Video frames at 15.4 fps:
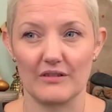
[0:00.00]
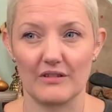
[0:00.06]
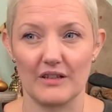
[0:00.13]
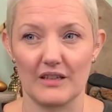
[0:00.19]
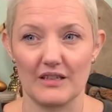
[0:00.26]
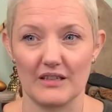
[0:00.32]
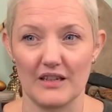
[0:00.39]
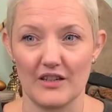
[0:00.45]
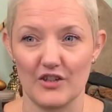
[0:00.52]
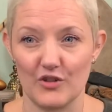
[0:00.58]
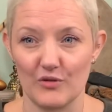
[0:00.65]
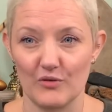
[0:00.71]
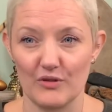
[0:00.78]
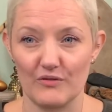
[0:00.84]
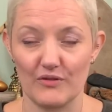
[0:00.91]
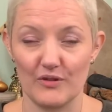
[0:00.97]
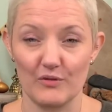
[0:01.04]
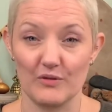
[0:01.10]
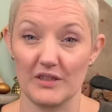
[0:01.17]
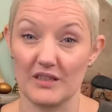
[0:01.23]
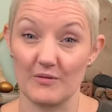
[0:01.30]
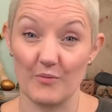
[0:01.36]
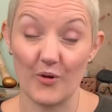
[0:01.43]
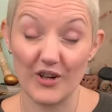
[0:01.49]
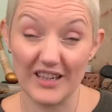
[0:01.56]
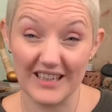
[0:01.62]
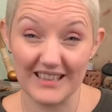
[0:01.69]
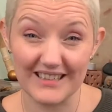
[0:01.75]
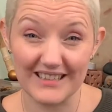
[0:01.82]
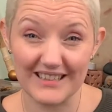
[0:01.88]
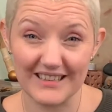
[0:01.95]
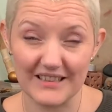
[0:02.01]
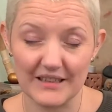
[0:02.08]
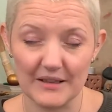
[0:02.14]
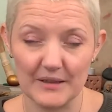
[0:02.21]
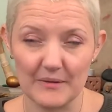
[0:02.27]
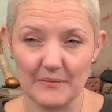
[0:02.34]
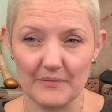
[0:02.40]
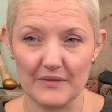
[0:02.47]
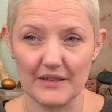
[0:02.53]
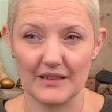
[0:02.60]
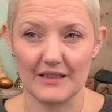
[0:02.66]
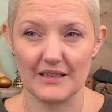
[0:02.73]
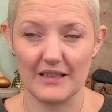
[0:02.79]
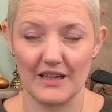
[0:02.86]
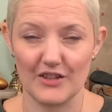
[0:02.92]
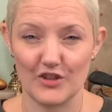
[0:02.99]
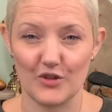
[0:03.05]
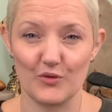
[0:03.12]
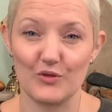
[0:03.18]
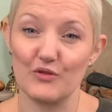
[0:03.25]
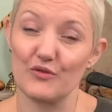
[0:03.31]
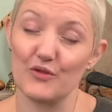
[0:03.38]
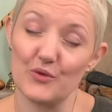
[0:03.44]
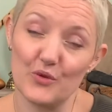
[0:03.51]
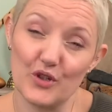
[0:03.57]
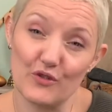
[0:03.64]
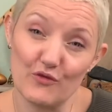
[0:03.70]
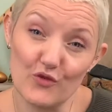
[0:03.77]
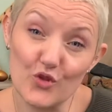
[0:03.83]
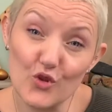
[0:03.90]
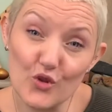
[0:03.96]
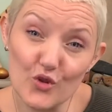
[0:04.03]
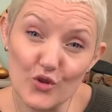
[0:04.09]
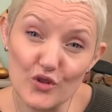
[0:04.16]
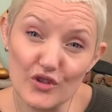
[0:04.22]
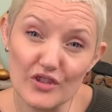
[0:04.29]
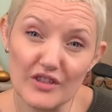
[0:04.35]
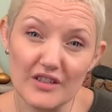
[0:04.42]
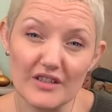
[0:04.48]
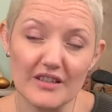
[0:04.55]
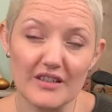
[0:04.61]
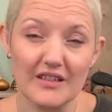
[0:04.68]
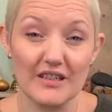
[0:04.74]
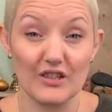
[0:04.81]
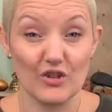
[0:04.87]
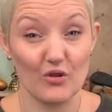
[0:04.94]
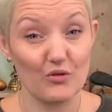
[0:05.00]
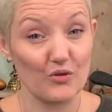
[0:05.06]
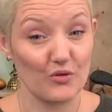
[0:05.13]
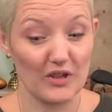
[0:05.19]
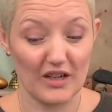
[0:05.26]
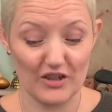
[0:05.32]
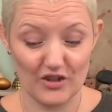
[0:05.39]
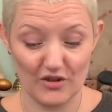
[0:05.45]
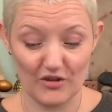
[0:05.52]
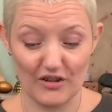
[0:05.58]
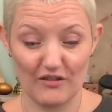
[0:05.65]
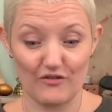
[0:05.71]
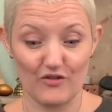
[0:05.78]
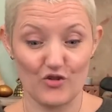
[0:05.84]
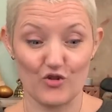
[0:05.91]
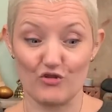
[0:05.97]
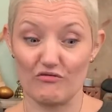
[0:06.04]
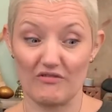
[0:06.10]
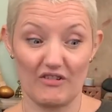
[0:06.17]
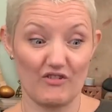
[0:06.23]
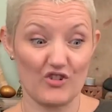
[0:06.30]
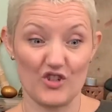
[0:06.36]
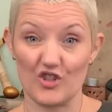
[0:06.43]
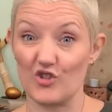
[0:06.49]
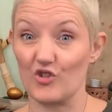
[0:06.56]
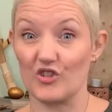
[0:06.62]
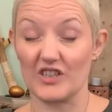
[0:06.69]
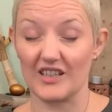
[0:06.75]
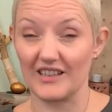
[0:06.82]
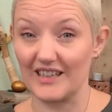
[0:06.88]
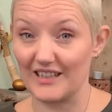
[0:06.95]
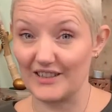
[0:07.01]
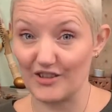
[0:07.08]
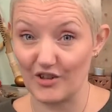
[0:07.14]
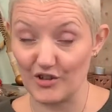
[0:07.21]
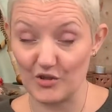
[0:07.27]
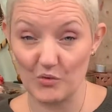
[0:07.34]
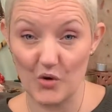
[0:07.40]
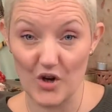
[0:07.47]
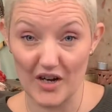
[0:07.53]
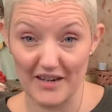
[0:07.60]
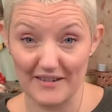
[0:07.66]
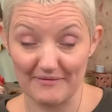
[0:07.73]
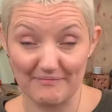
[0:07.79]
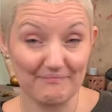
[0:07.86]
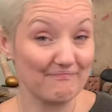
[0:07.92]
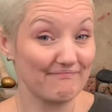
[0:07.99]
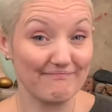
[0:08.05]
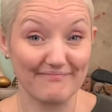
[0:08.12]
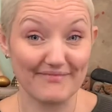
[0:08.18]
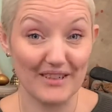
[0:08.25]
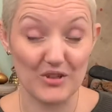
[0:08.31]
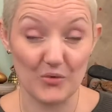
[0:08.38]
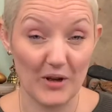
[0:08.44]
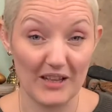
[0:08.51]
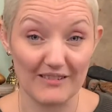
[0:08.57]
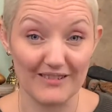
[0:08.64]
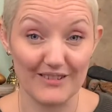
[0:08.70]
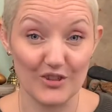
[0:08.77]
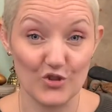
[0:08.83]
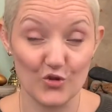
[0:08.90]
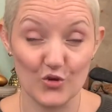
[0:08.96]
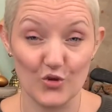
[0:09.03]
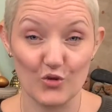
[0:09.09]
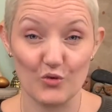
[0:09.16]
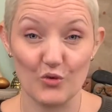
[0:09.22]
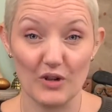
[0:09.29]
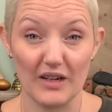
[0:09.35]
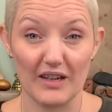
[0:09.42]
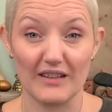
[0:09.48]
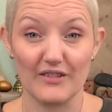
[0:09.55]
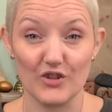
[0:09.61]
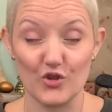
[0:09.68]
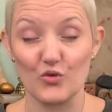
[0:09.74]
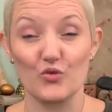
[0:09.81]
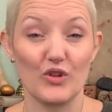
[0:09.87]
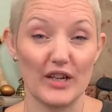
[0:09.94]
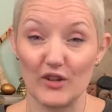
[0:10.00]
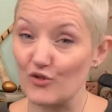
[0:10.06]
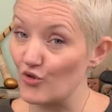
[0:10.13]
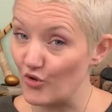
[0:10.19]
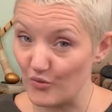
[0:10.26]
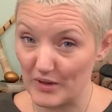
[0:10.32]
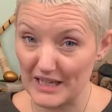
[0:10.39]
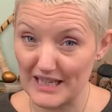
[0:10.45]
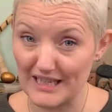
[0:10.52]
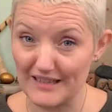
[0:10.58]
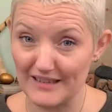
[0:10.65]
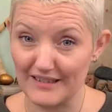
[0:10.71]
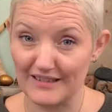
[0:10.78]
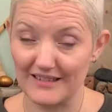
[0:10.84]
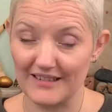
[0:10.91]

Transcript: It's natural to feel disappointed. It's natural to feel confused. It's also natural if you just took it like a duck to water as well. So there's no right or wrong way here.